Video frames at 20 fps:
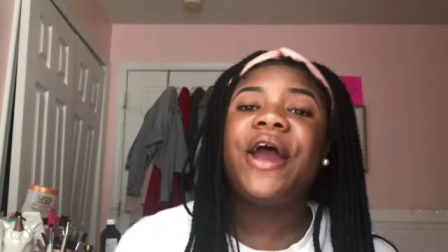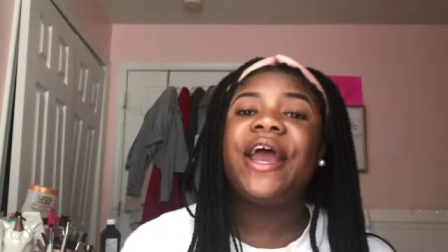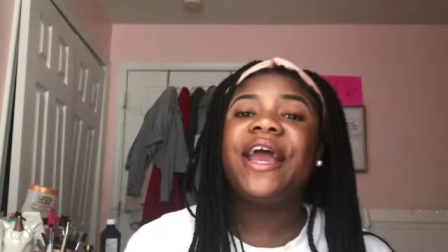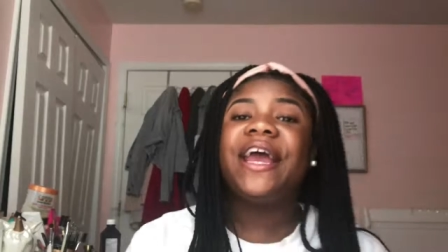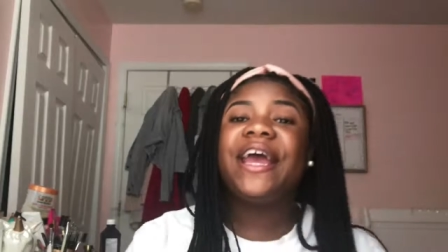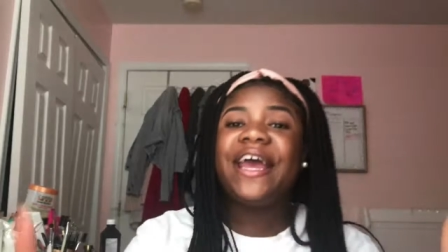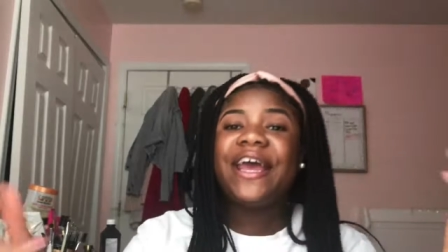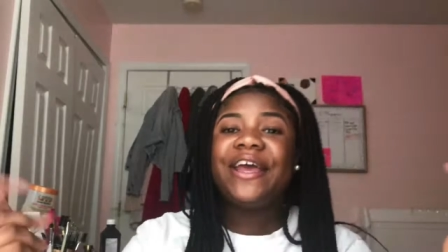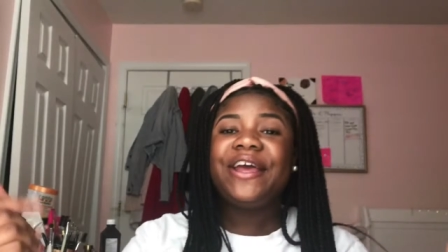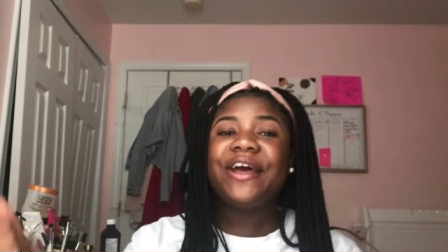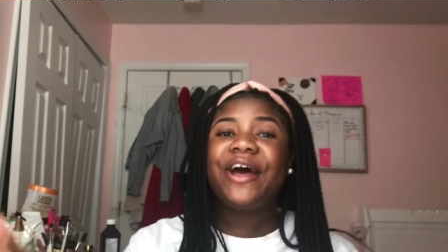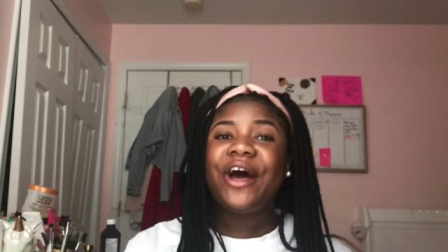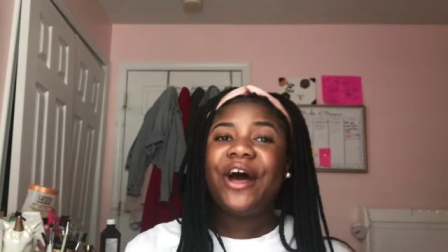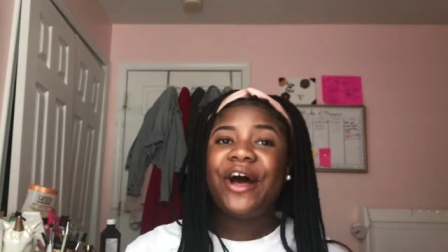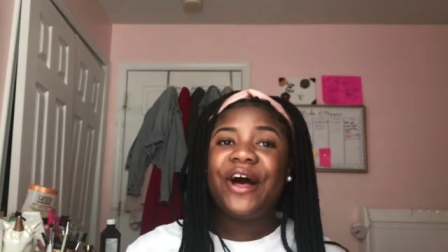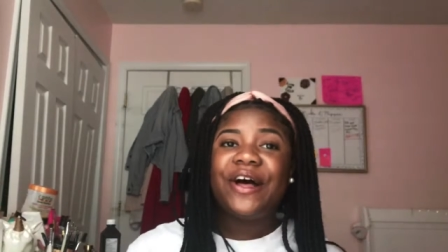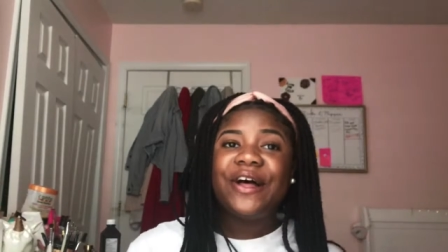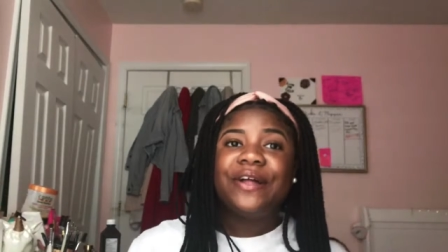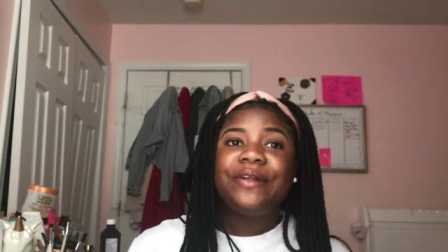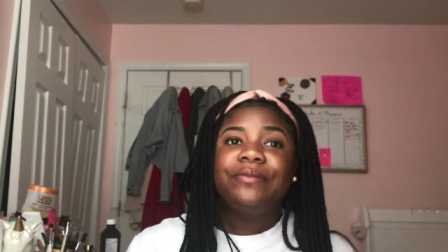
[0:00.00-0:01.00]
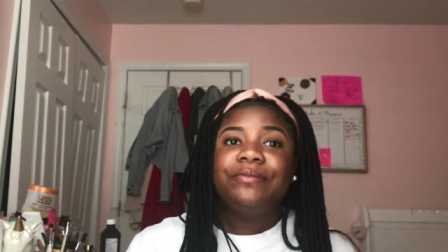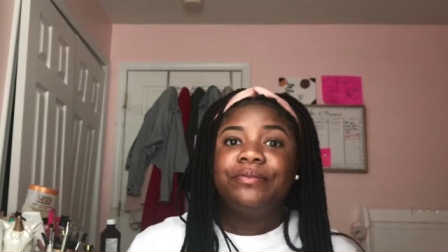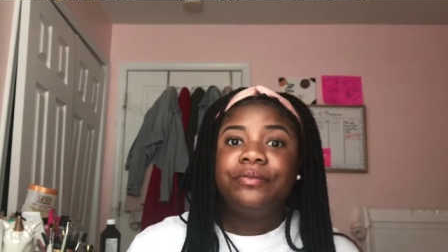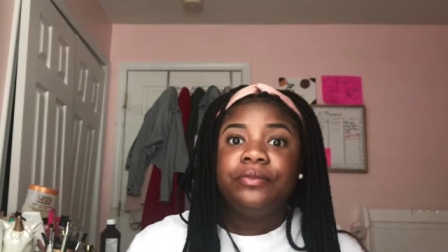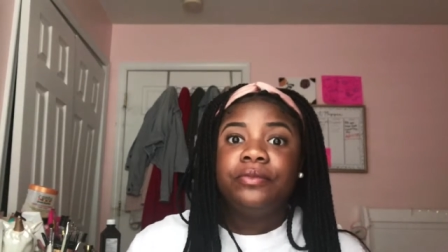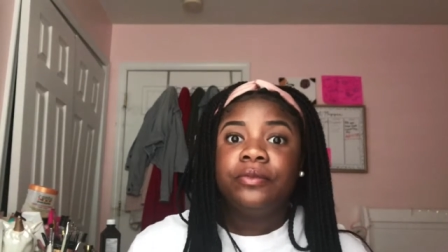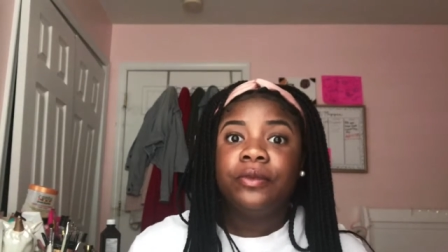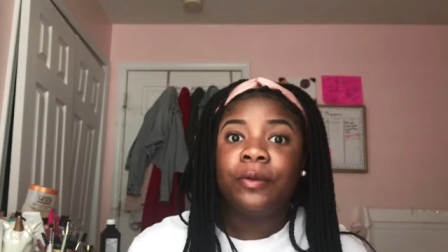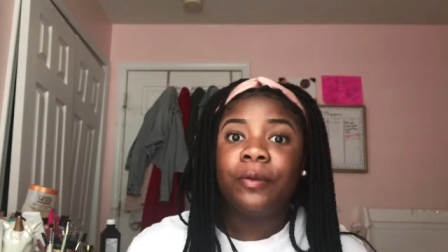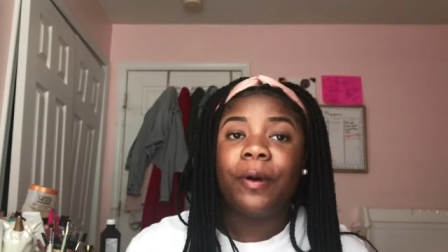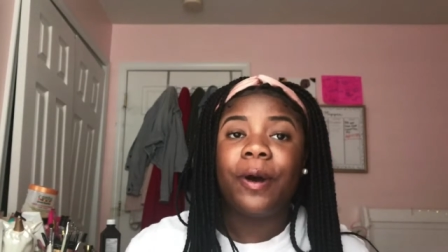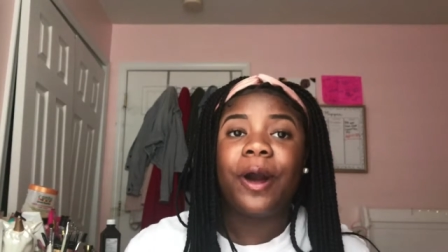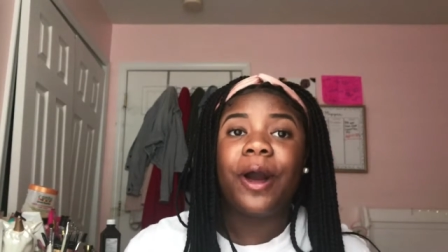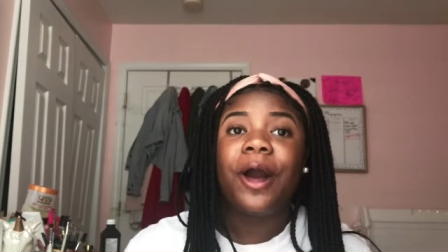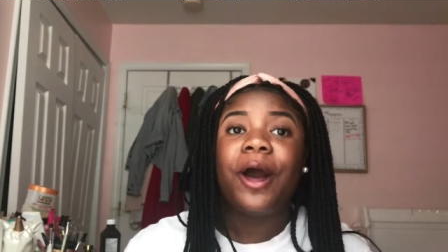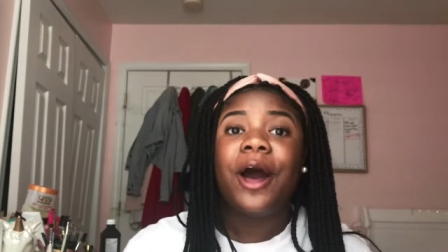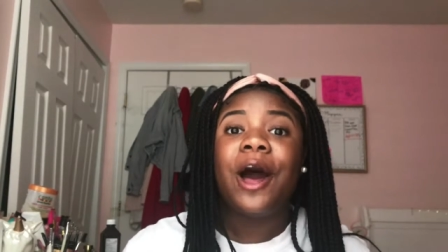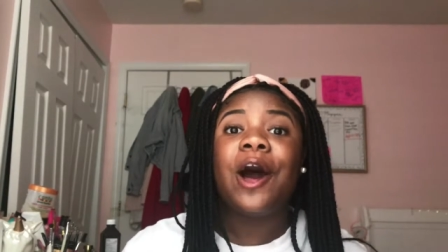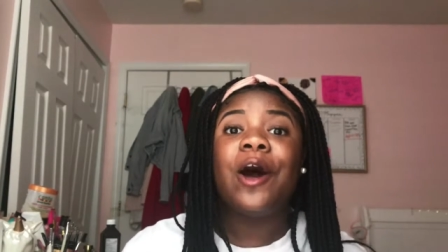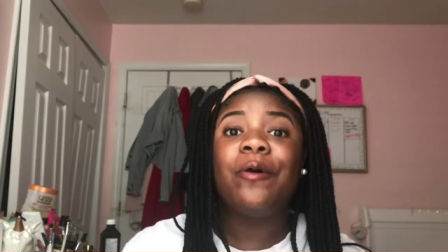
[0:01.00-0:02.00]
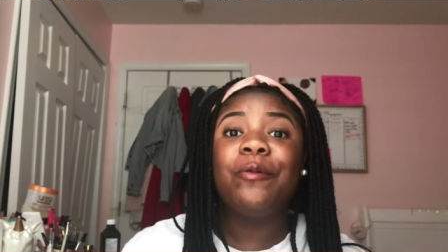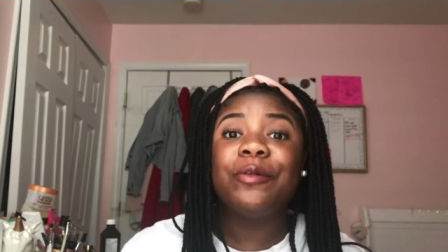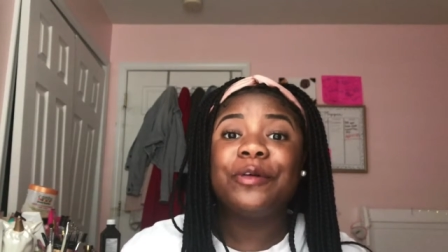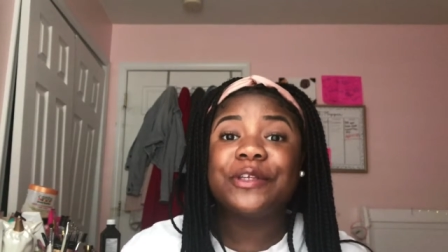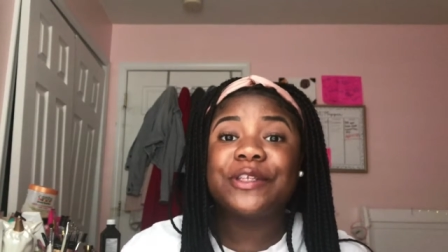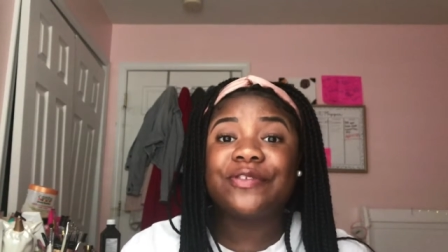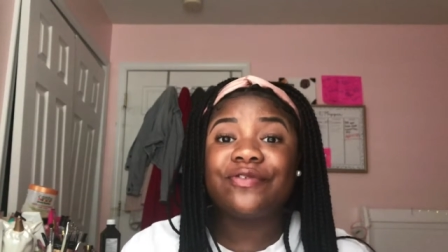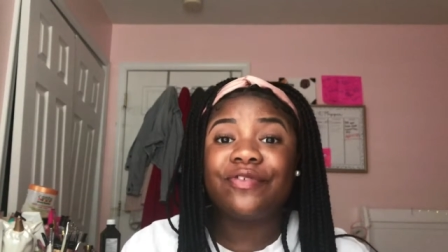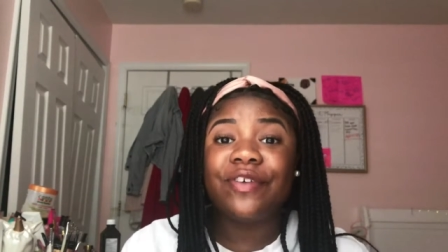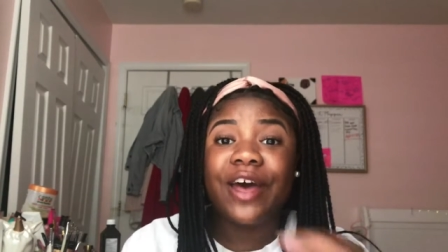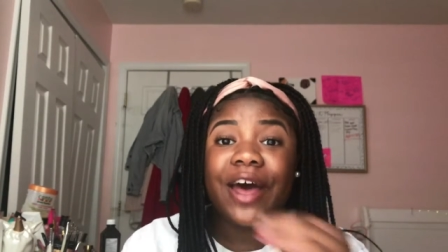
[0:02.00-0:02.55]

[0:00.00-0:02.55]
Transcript: right, hey y'all. Almost